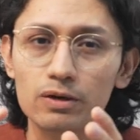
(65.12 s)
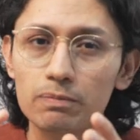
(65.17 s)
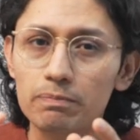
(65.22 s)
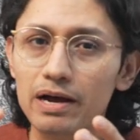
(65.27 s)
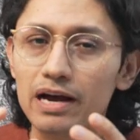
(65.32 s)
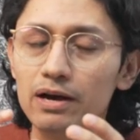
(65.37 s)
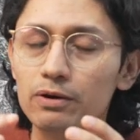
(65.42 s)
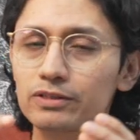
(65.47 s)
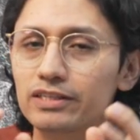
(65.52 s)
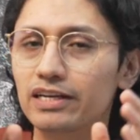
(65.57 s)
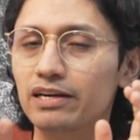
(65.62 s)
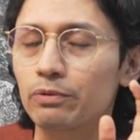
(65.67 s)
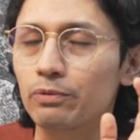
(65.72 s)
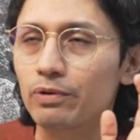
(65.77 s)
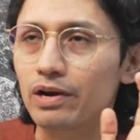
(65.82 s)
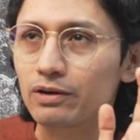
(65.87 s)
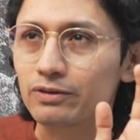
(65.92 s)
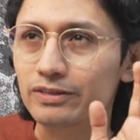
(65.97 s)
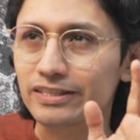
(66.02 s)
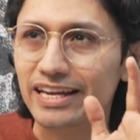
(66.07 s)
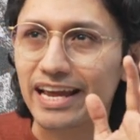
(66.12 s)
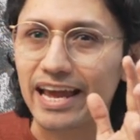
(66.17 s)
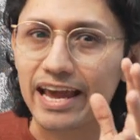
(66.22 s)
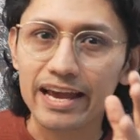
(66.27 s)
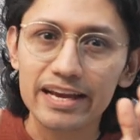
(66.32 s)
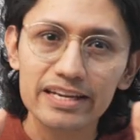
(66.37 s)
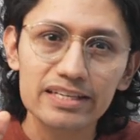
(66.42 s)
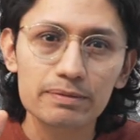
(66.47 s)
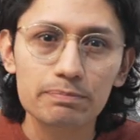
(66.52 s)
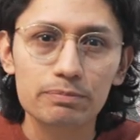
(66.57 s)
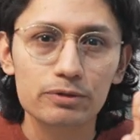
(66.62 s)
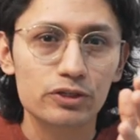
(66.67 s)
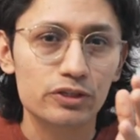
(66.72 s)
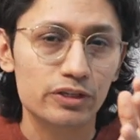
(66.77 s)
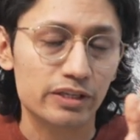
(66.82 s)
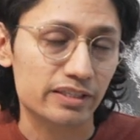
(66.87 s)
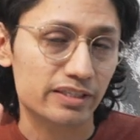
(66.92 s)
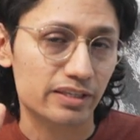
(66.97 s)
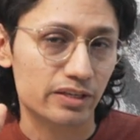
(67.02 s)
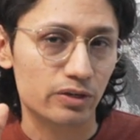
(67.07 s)
top out around
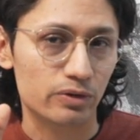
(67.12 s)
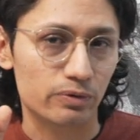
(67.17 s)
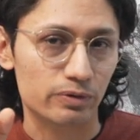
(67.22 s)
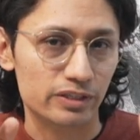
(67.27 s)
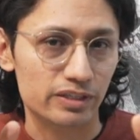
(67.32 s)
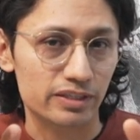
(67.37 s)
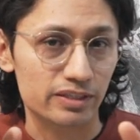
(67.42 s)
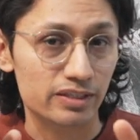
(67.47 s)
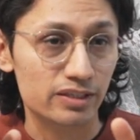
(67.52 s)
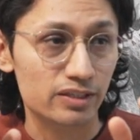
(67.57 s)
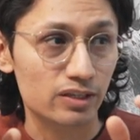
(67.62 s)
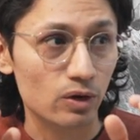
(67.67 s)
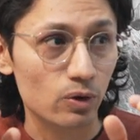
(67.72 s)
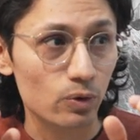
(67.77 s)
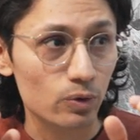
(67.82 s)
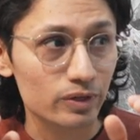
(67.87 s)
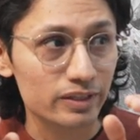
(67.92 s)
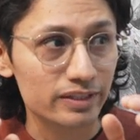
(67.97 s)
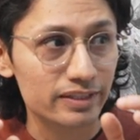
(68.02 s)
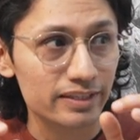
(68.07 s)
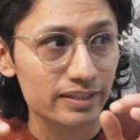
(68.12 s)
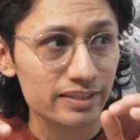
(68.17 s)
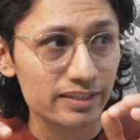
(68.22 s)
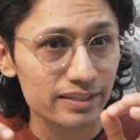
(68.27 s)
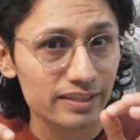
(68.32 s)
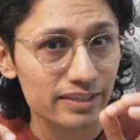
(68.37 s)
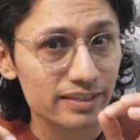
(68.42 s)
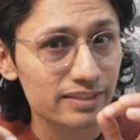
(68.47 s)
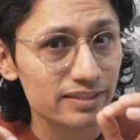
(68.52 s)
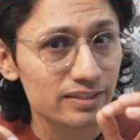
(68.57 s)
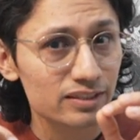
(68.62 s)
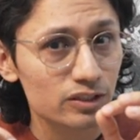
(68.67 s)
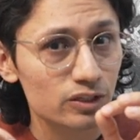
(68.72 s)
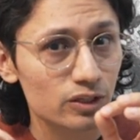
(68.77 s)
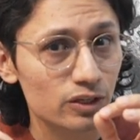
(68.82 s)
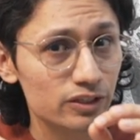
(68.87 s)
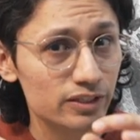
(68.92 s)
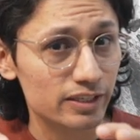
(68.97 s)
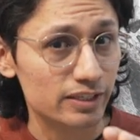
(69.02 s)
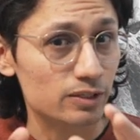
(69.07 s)
80% accuracy. So this isn't
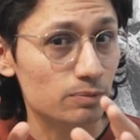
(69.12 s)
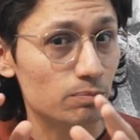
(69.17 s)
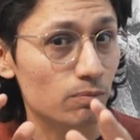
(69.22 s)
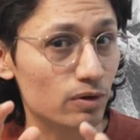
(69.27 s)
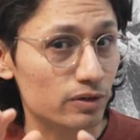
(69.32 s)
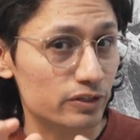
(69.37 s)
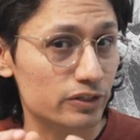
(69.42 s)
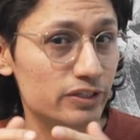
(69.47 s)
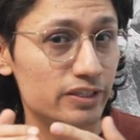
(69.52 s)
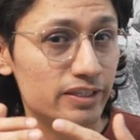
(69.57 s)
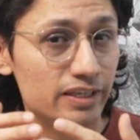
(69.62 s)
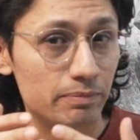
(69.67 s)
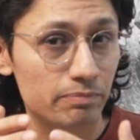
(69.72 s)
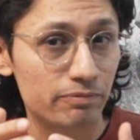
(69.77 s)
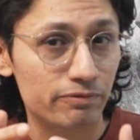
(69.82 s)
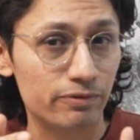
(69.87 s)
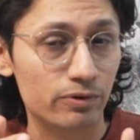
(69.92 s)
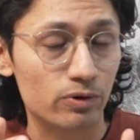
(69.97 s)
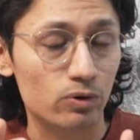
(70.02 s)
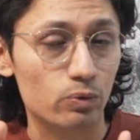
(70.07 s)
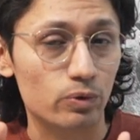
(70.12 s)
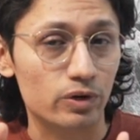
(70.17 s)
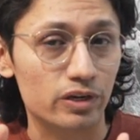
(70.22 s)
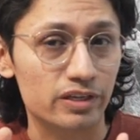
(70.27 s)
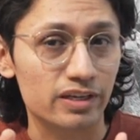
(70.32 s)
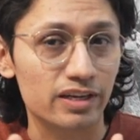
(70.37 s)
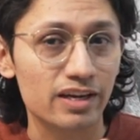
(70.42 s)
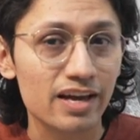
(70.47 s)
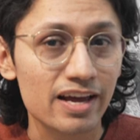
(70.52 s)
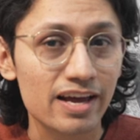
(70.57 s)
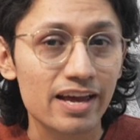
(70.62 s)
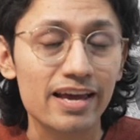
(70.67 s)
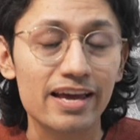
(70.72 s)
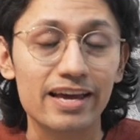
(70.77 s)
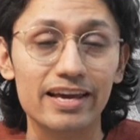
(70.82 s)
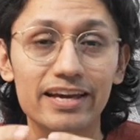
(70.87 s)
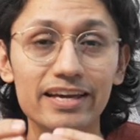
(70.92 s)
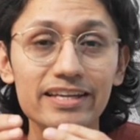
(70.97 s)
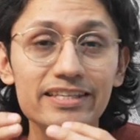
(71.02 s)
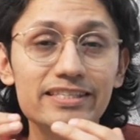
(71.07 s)
just a small step forward,
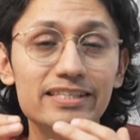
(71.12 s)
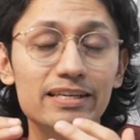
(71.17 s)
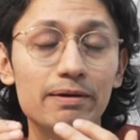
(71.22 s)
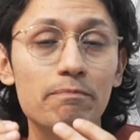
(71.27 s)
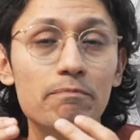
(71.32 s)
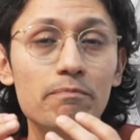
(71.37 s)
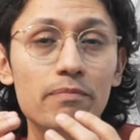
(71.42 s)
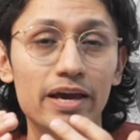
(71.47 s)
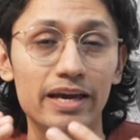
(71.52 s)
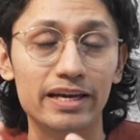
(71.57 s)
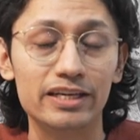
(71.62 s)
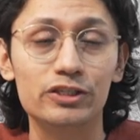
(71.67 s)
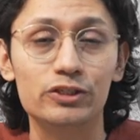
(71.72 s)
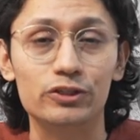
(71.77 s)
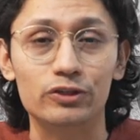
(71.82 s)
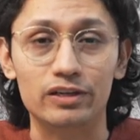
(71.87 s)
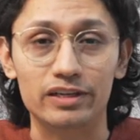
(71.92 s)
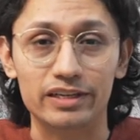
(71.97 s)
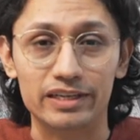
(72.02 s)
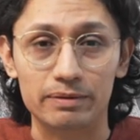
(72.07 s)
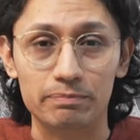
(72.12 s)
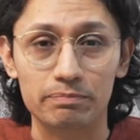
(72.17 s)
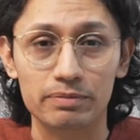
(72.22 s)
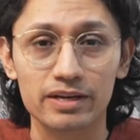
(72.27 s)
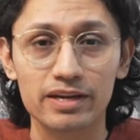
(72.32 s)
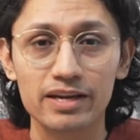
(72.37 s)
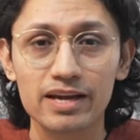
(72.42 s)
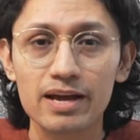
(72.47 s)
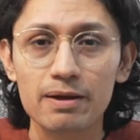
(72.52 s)
it's a major leap.